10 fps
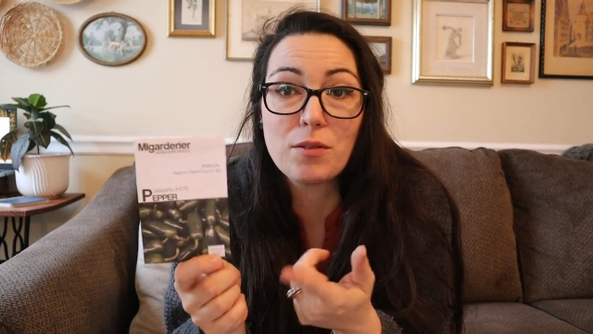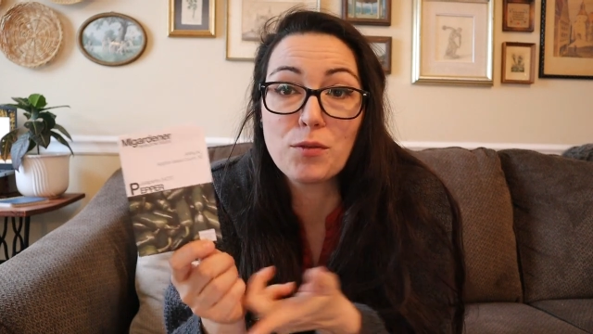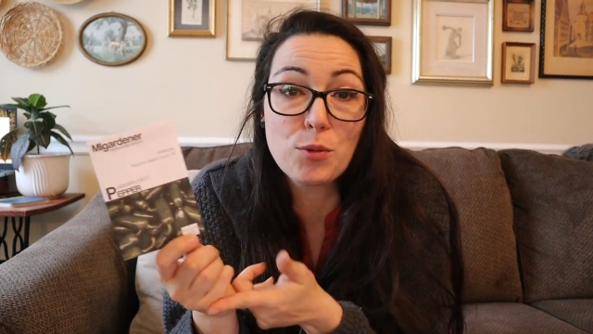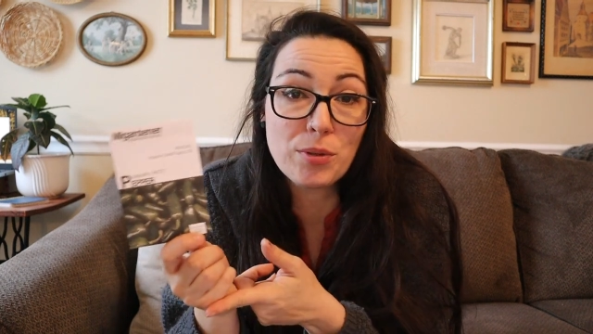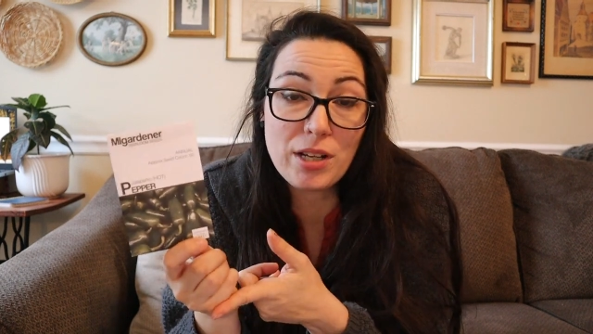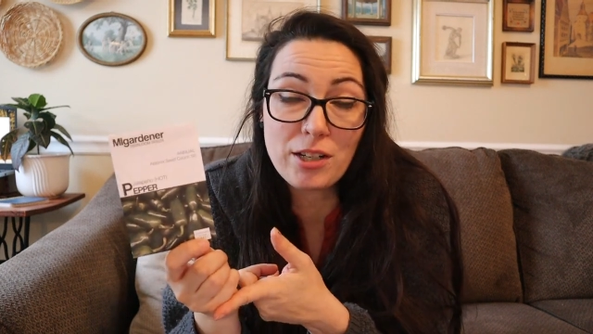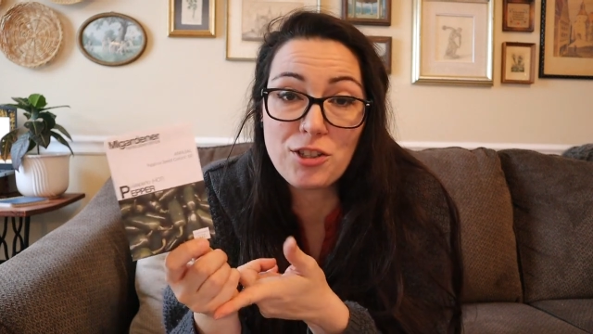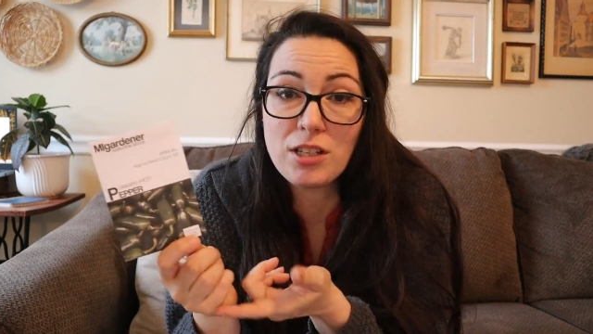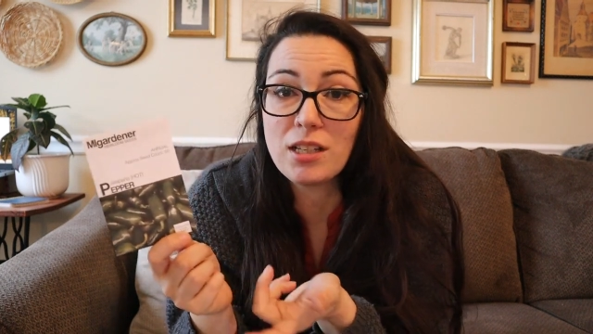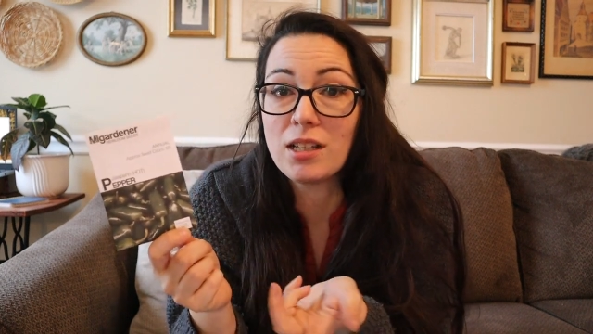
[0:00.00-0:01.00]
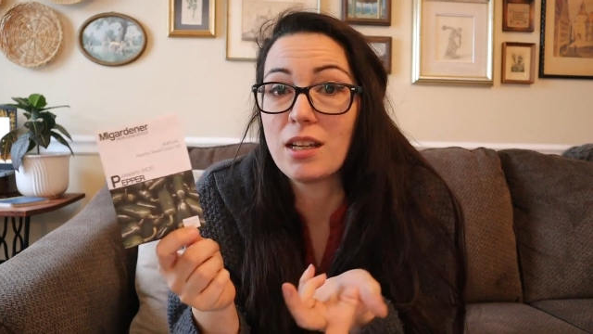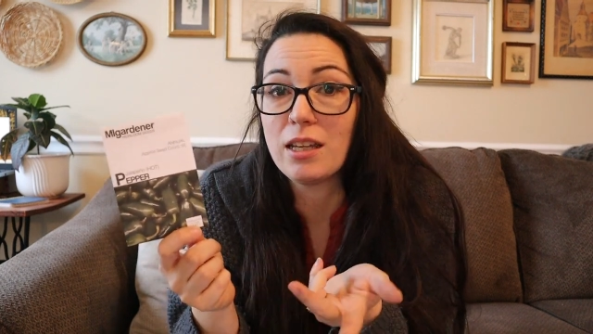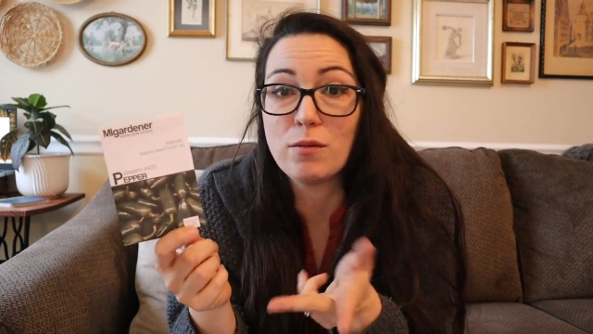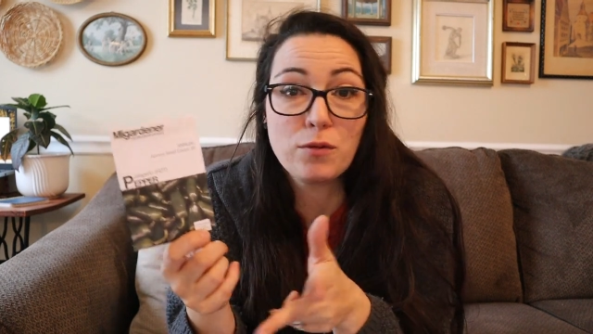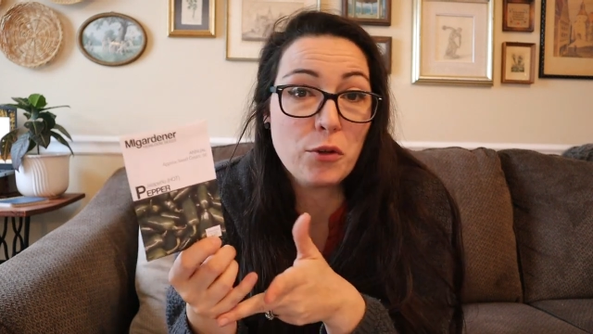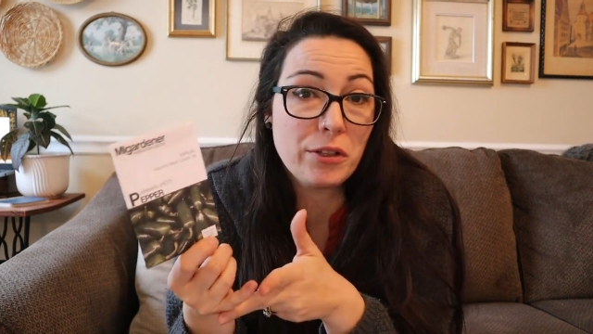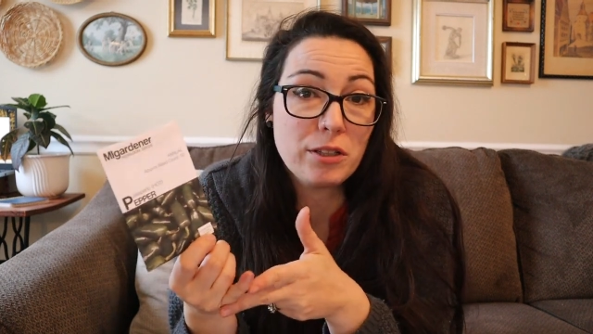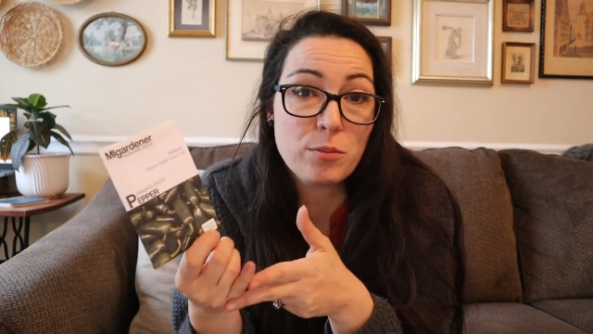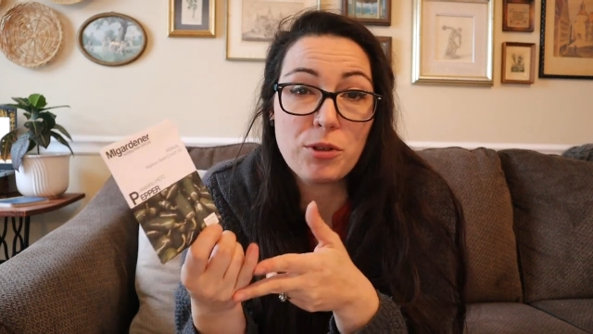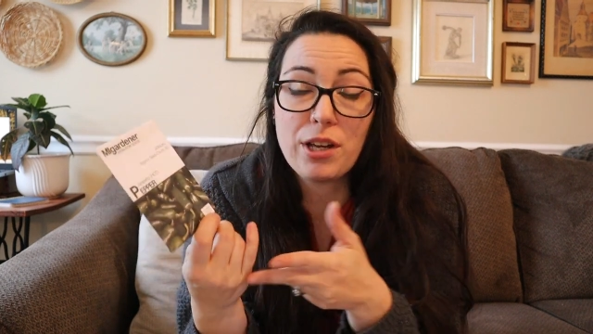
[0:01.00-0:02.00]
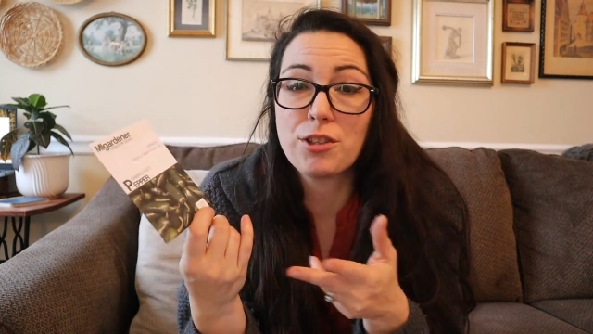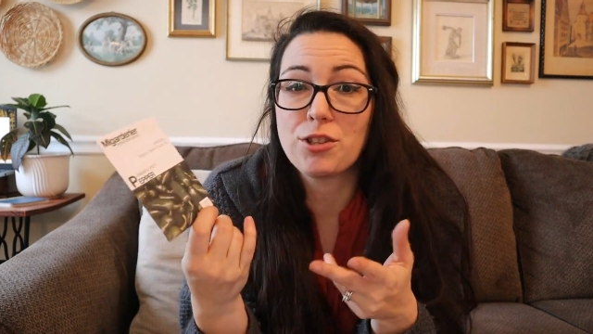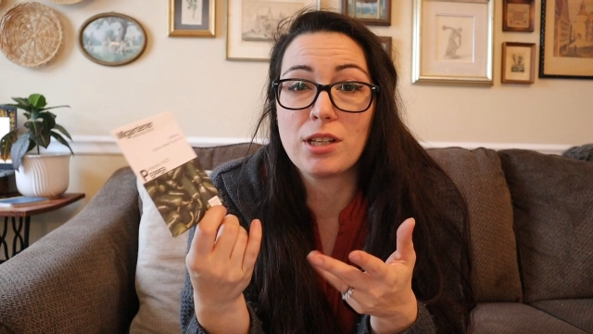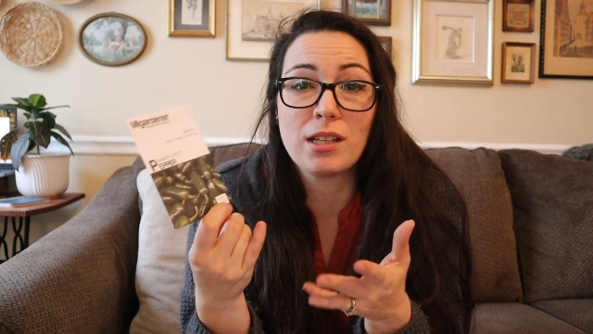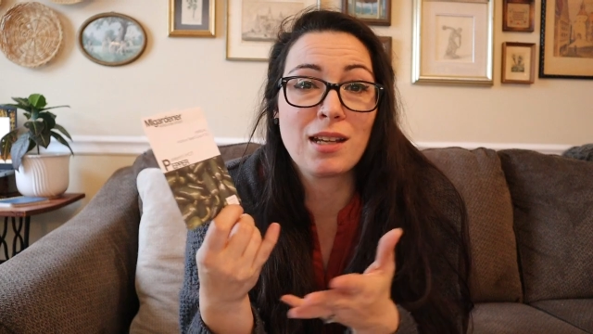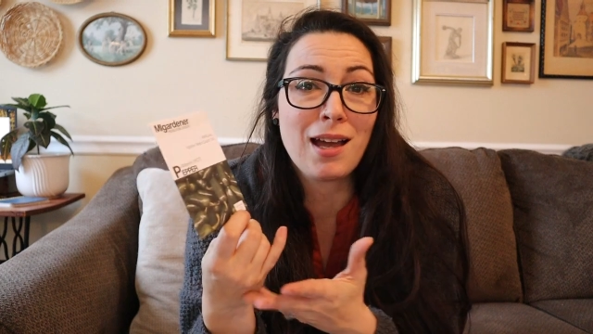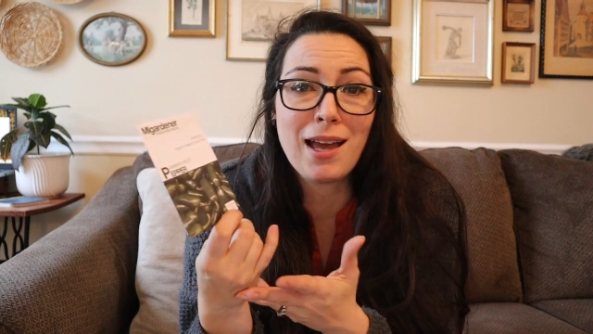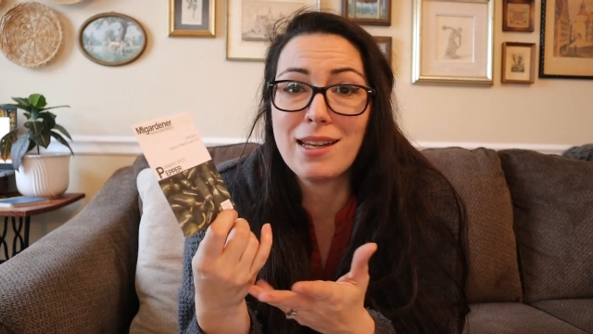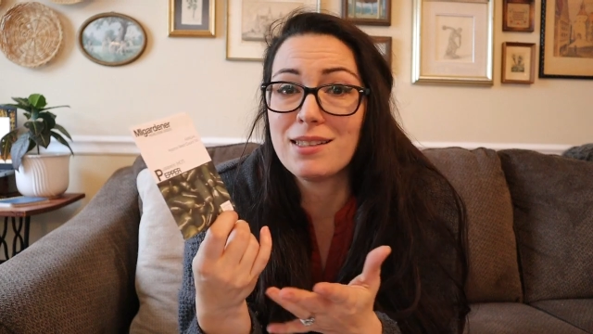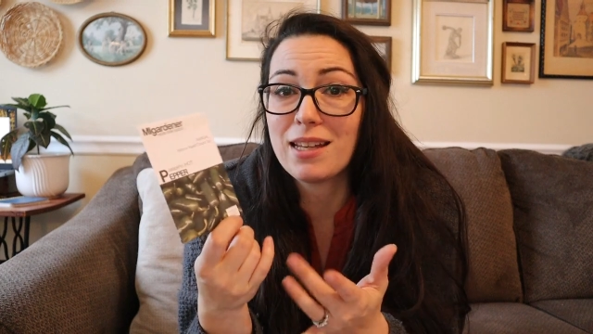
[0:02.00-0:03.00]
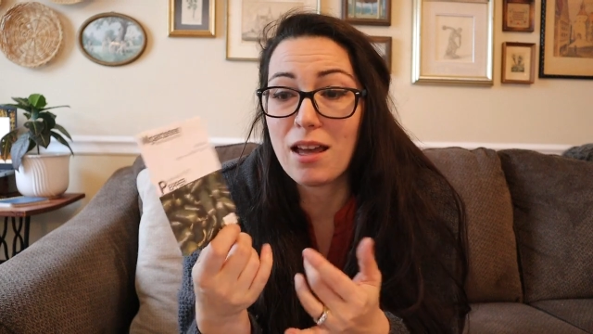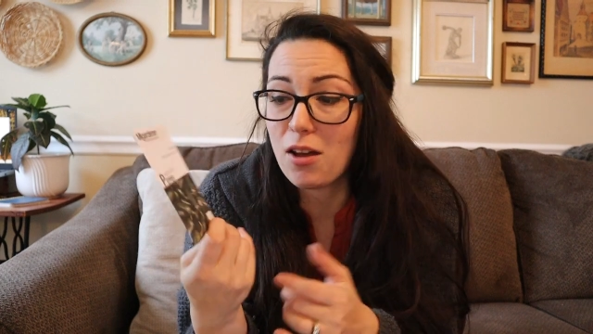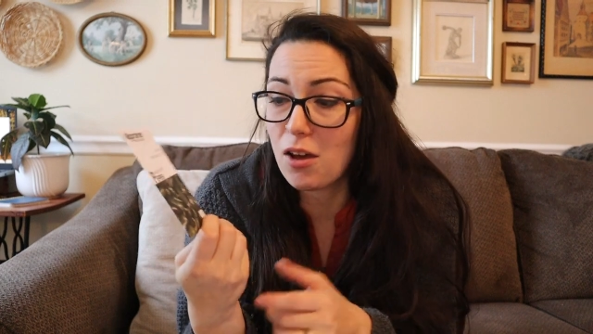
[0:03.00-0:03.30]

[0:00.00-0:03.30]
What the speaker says: fruit production, in foliage production, height,